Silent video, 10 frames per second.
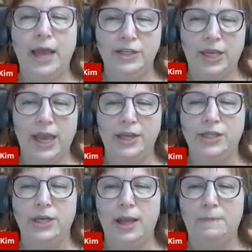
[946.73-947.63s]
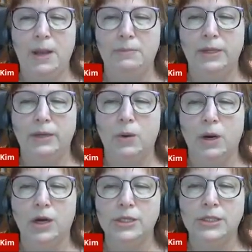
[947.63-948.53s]
education and public
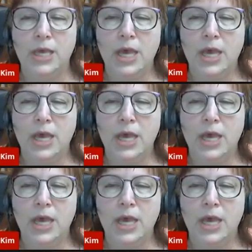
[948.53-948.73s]
works.